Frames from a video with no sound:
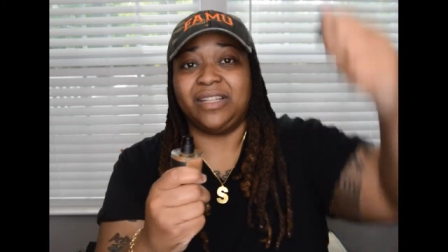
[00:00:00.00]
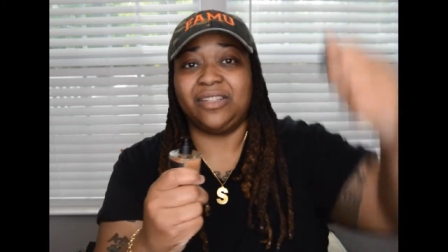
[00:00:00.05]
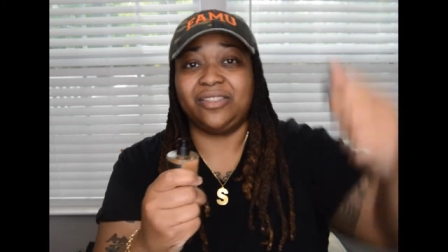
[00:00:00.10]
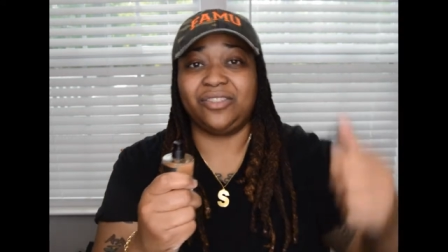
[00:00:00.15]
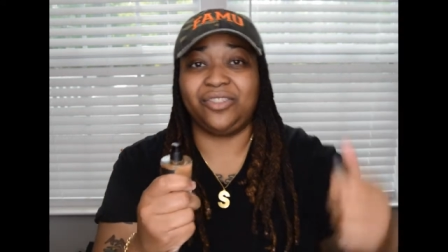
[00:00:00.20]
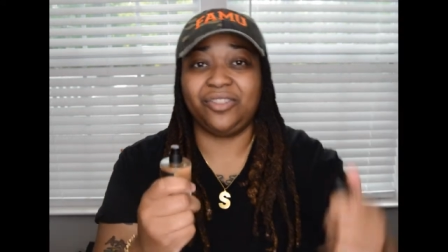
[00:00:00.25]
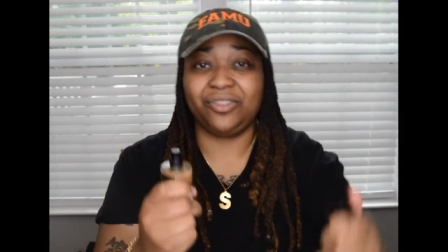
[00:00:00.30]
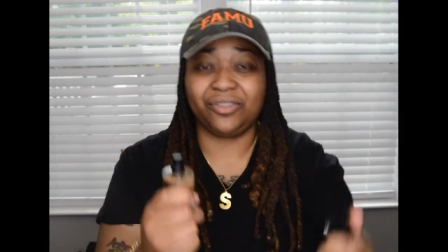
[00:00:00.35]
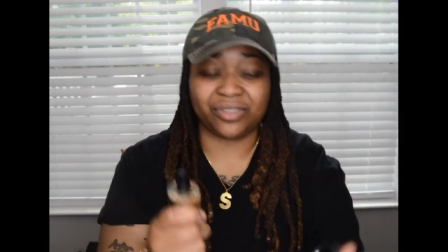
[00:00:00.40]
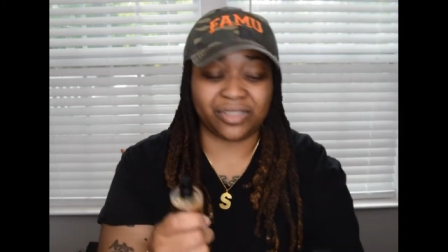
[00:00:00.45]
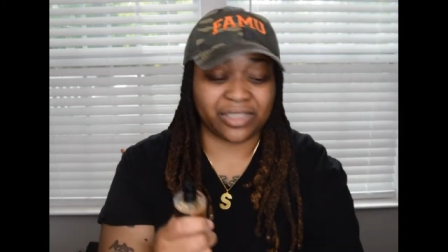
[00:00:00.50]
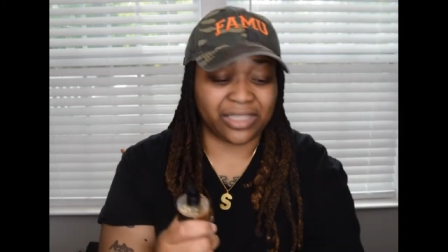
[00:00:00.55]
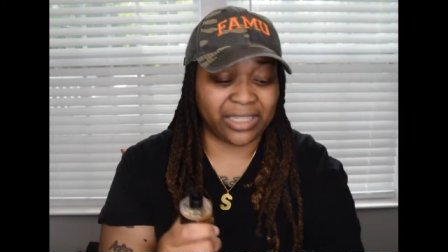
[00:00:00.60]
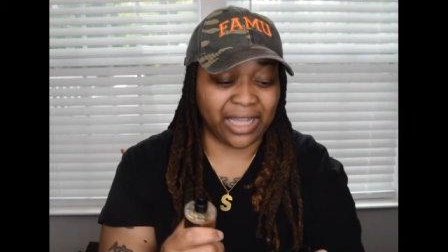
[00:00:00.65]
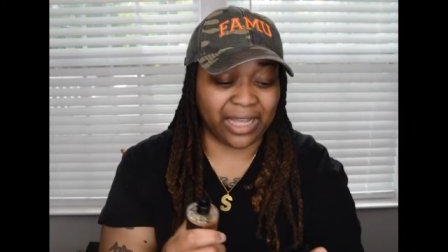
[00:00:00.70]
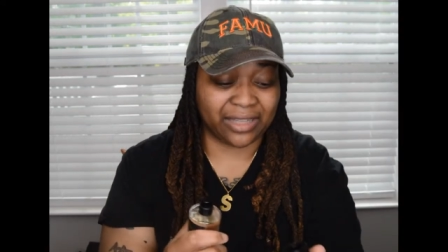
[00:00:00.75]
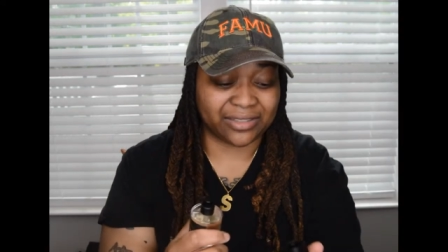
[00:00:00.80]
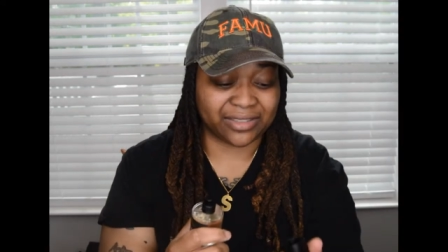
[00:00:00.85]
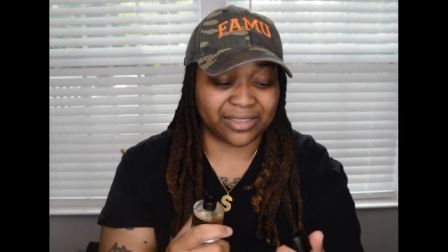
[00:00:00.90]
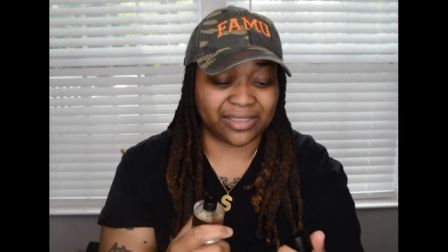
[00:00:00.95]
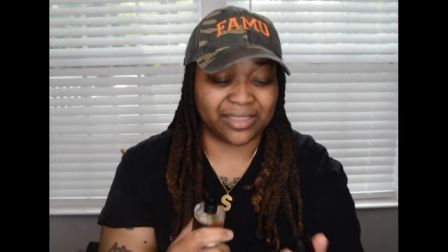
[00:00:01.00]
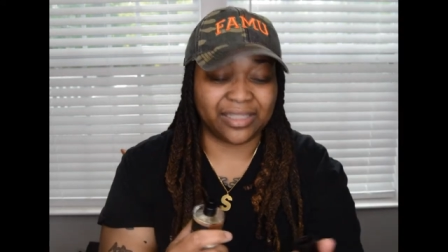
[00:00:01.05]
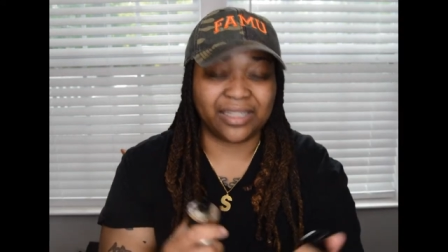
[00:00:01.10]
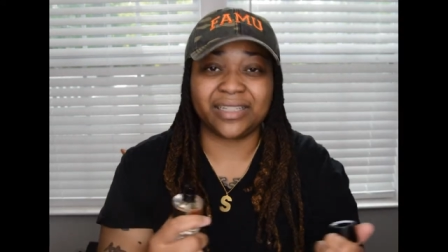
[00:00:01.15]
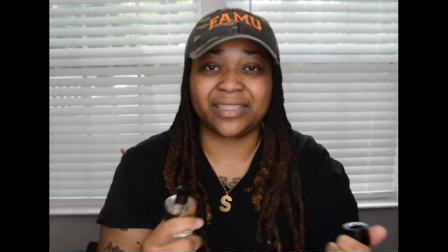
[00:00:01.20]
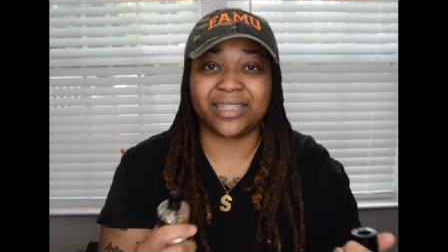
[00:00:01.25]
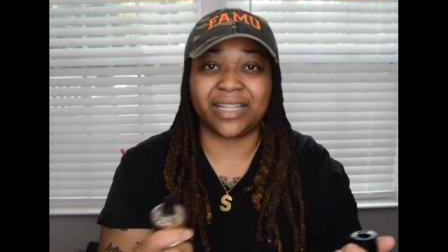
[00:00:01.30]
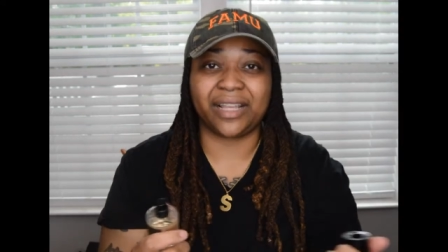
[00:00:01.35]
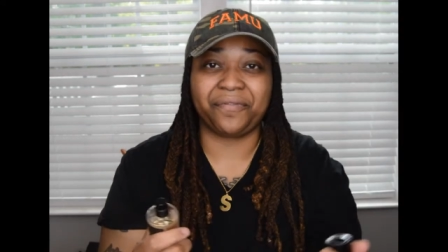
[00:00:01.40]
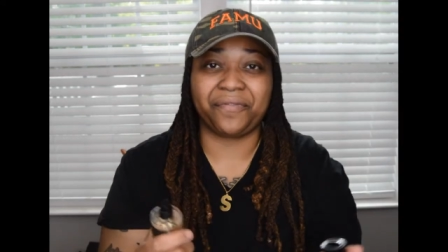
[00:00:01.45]
Do you see how
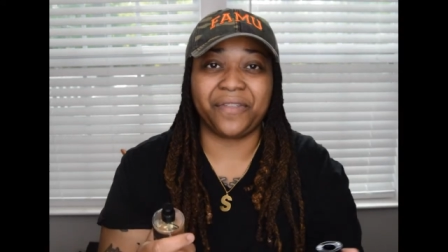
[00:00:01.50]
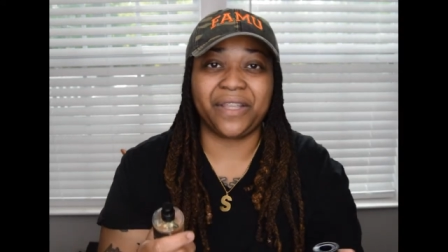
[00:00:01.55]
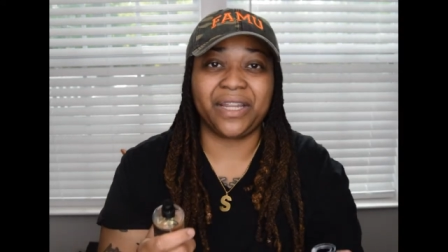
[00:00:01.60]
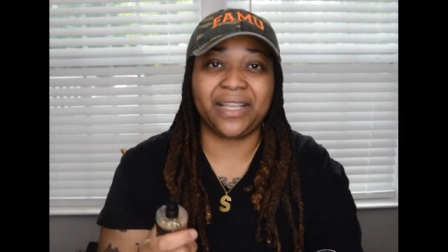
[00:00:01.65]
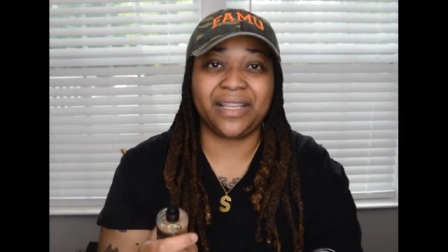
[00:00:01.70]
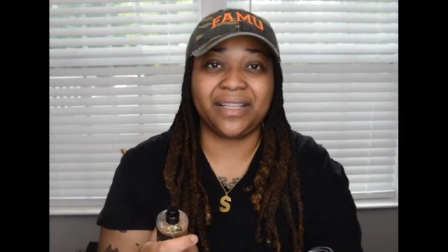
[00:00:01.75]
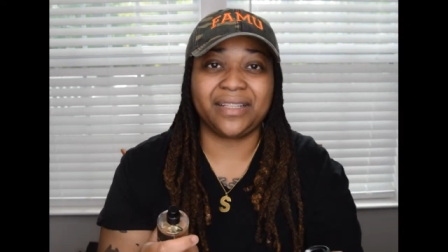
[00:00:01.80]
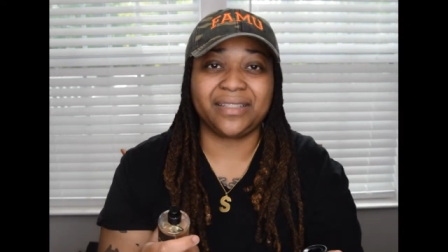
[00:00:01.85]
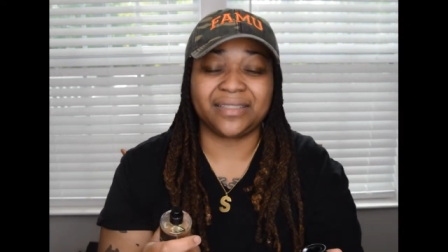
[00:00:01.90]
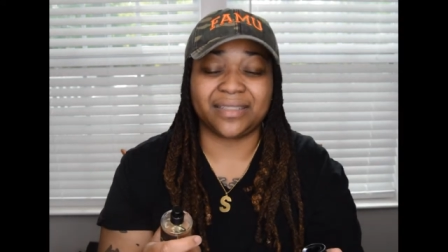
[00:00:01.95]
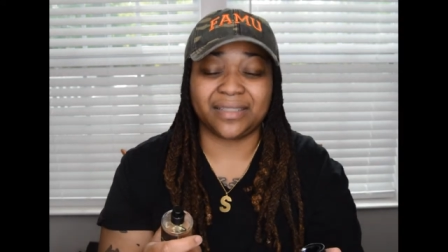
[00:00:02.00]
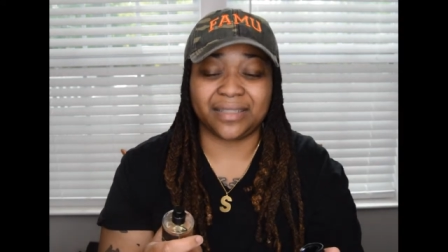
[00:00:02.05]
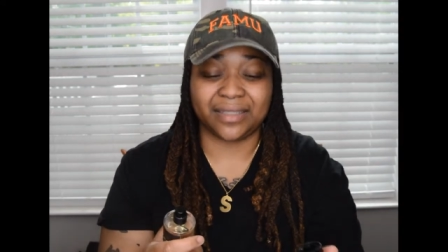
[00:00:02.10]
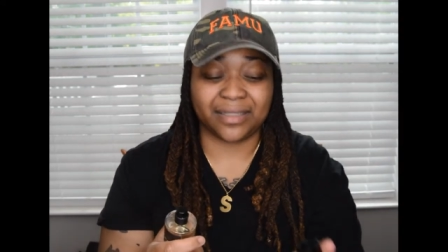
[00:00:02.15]
snug that fit is?